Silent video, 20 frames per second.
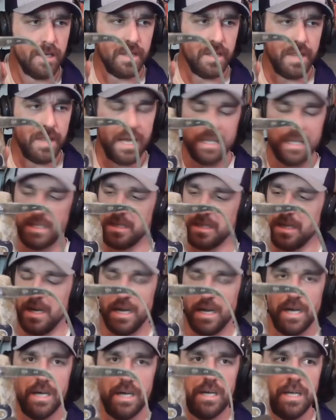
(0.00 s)
That's
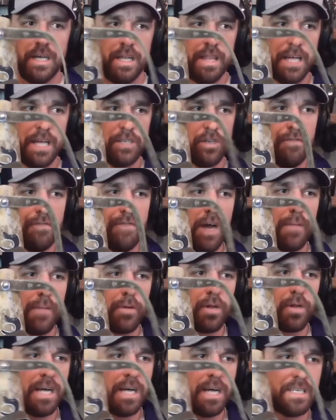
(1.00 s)
all
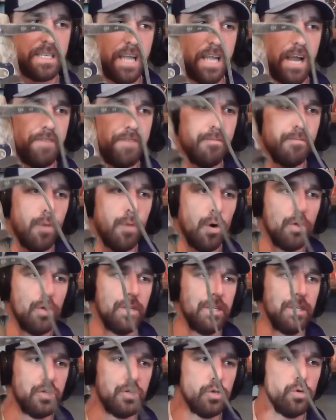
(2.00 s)
fiberglass that I've
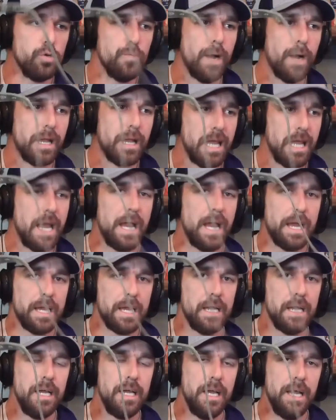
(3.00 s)
molded to my leg.
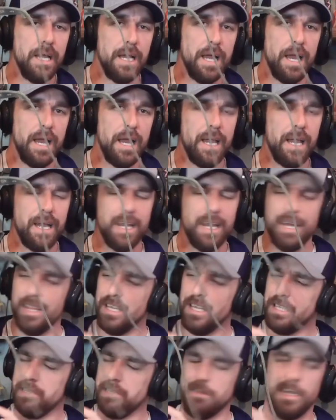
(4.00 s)
And
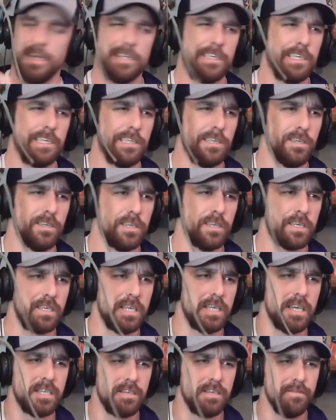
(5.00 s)
this is actually a little
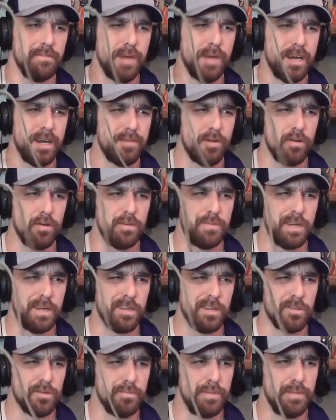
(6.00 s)
excessive. Mine have always been a
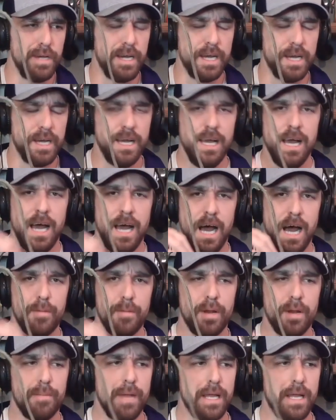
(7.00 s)
little big. I'm going
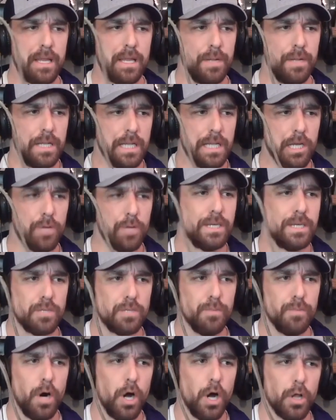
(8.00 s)
to make them a little bit
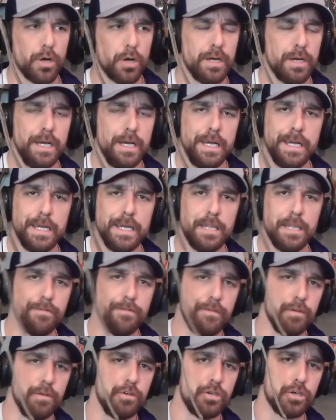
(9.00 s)
smaller in the
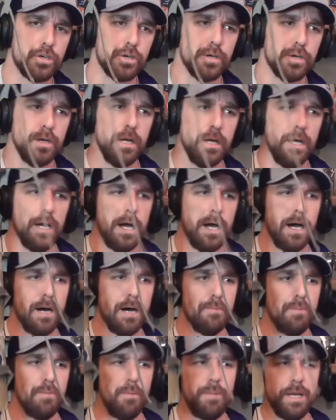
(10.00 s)
future.
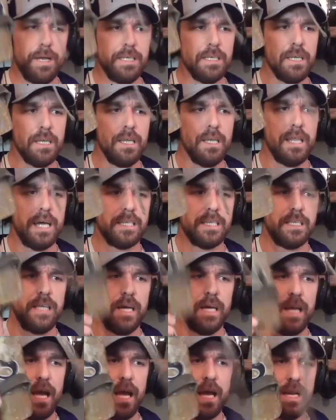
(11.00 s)
But basically that's
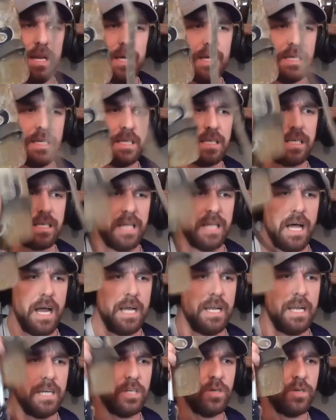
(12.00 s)
it. And it can
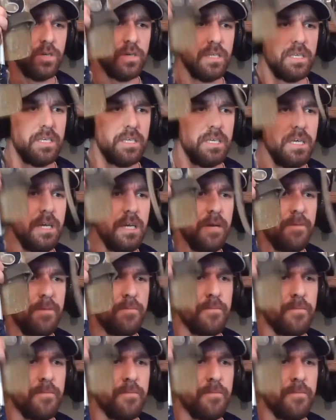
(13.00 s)
slide, as you can see.